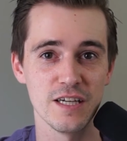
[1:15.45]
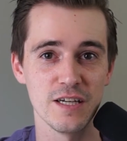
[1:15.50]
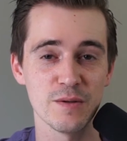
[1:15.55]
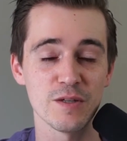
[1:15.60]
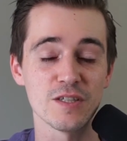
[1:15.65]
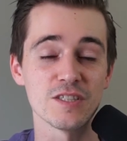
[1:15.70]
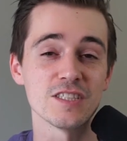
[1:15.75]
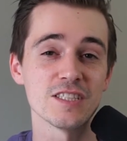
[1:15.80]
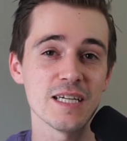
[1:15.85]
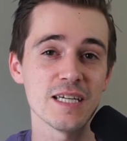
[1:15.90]

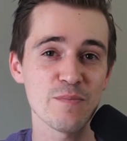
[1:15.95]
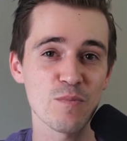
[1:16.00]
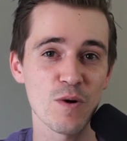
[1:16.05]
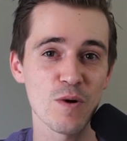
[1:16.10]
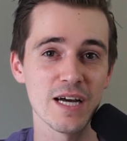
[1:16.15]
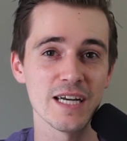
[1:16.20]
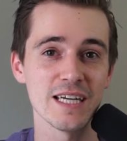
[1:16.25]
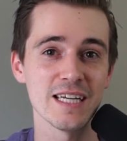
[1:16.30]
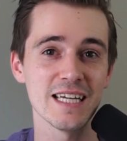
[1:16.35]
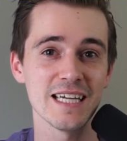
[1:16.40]
Because step
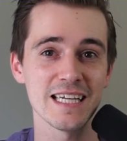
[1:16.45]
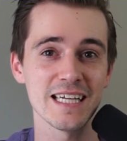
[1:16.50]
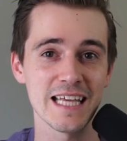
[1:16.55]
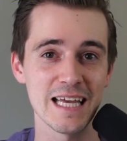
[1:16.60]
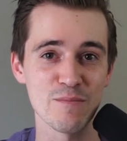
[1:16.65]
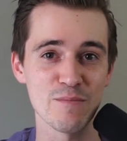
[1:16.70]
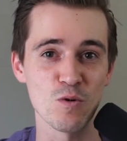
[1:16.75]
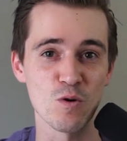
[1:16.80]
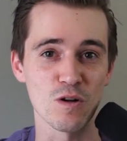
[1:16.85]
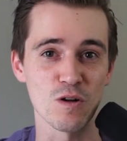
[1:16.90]
1,
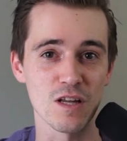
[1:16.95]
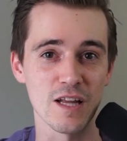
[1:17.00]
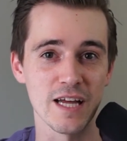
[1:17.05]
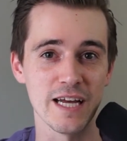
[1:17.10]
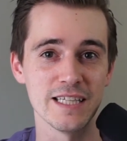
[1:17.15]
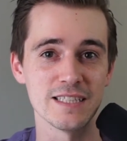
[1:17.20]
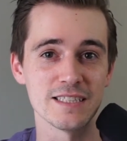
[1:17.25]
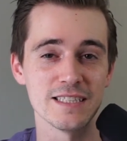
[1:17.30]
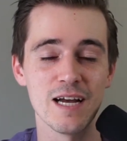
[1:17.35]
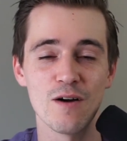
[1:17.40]
get more
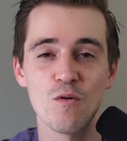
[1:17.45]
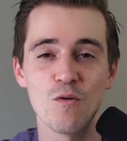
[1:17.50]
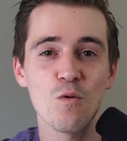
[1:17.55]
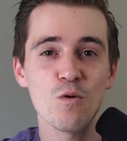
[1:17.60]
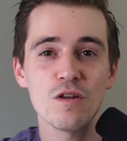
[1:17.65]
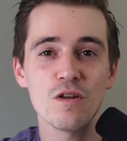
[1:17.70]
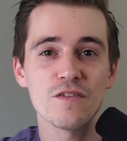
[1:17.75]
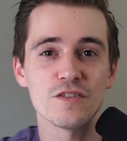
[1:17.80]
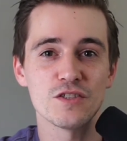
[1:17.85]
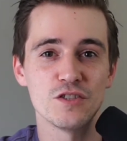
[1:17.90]
clients. Now,
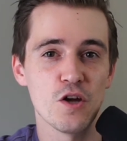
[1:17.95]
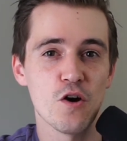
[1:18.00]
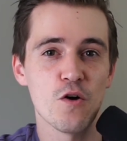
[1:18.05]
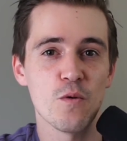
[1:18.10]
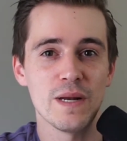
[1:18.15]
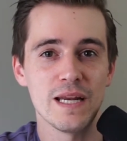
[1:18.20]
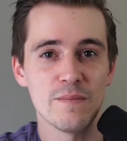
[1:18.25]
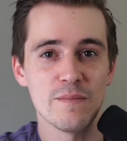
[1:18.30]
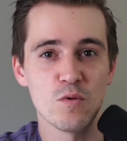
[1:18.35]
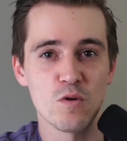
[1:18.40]
all of us know
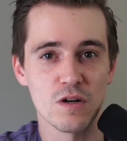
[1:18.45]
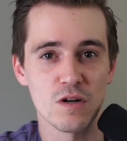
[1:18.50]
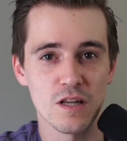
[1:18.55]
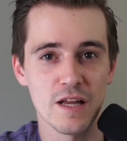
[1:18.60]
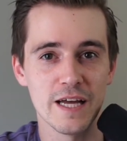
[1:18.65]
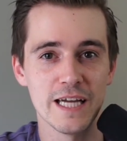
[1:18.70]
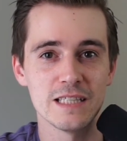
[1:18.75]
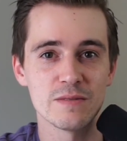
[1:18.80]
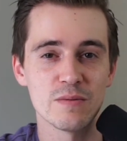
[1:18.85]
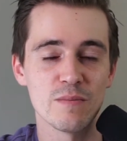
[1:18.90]
we need more
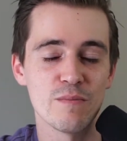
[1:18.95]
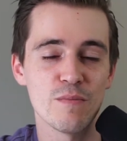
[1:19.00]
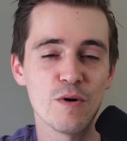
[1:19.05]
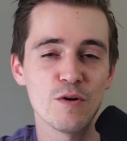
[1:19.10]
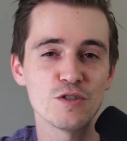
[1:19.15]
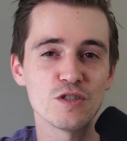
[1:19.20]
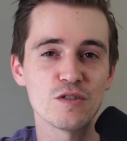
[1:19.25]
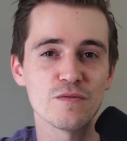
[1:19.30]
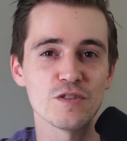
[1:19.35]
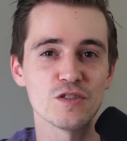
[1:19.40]
clients, but
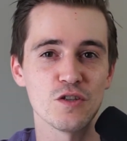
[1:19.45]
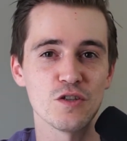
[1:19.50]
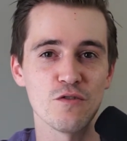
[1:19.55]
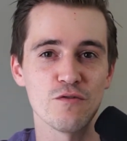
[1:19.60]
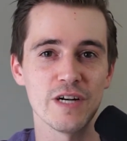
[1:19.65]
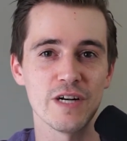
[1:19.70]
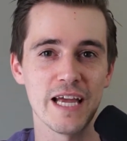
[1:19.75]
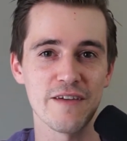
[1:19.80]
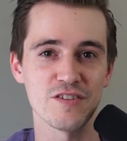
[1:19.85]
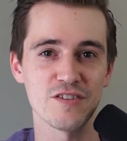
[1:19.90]
most of us don't
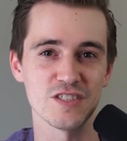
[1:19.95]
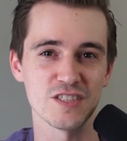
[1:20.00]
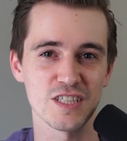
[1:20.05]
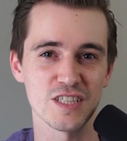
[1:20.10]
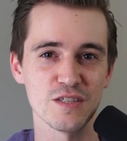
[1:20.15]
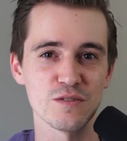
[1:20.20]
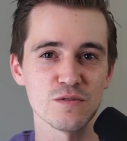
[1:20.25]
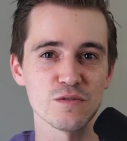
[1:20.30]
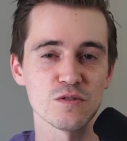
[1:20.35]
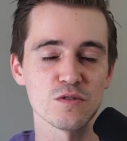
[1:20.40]
really have the
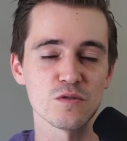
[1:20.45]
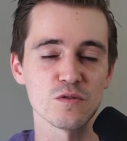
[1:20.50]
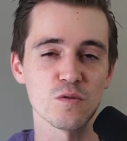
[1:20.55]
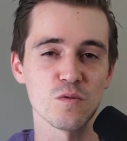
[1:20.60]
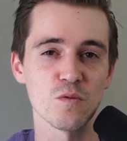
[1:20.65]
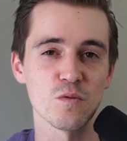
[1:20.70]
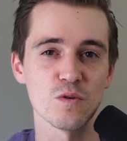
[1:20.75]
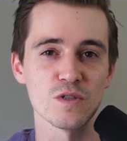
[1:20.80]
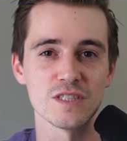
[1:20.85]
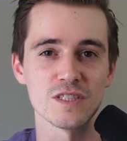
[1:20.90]
skills
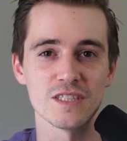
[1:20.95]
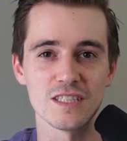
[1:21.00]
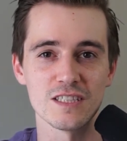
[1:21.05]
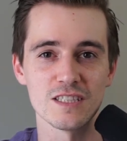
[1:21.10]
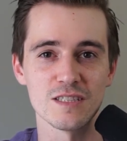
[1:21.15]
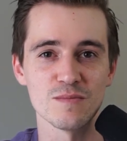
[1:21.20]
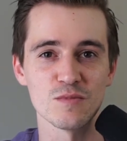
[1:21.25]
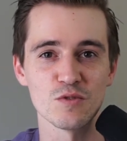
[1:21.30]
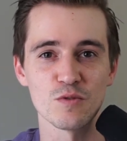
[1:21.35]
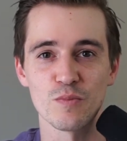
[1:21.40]
or
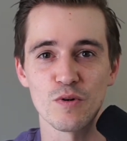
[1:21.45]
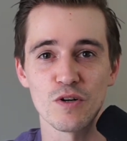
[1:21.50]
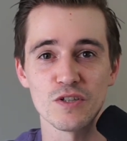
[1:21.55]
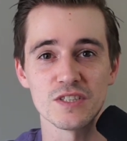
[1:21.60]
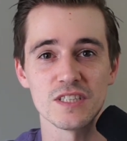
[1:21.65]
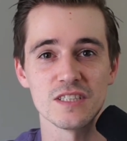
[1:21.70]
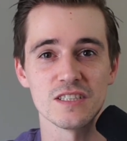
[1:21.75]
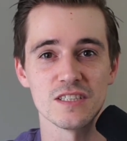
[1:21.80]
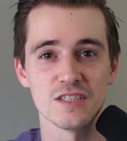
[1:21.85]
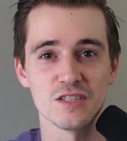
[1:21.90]
systems or
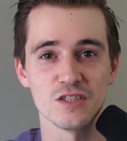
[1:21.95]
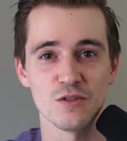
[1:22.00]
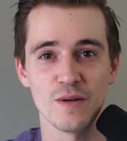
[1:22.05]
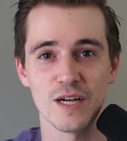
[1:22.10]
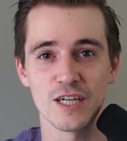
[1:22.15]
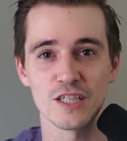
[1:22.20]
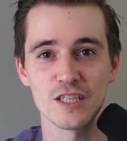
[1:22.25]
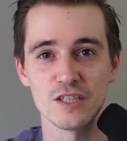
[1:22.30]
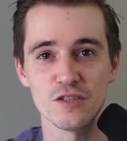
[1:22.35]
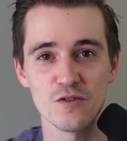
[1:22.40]
processes to
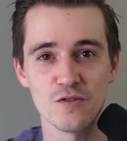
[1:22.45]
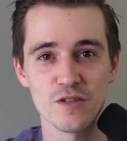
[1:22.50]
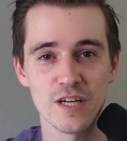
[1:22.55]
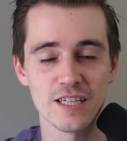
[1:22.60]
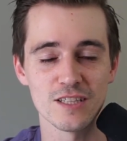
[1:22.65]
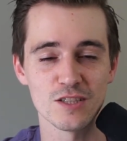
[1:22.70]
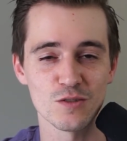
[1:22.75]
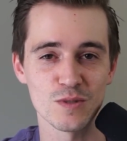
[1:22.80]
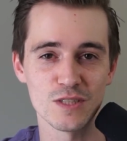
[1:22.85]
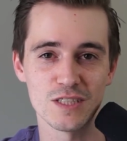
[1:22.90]
actually do that.
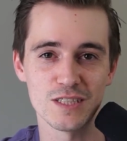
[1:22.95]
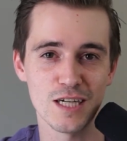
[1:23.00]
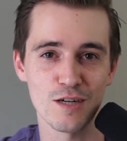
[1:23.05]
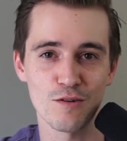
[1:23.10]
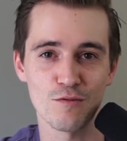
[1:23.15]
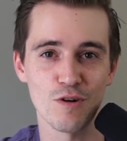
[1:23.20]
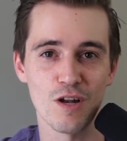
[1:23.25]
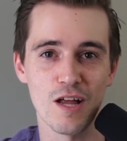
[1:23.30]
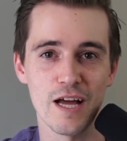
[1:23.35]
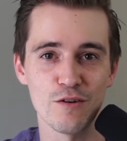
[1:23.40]
And so we're stuck
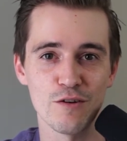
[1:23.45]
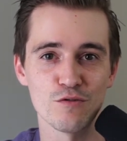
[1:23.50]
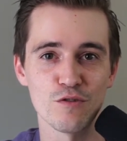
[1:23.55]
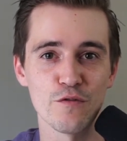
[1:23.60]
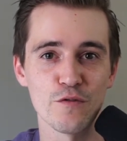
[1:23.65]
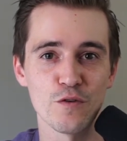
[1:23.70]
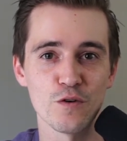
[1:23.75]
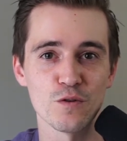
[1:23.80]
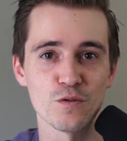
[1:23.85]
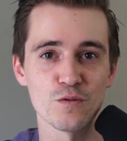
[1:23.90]
relying on
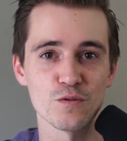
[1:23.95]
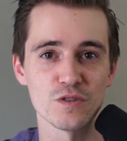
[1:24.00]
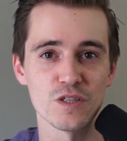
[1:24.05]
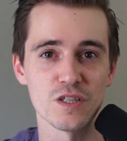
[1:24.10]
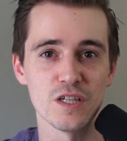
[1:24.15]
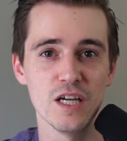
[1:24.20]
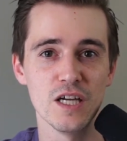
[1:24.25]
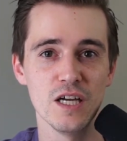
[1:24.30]
referrals and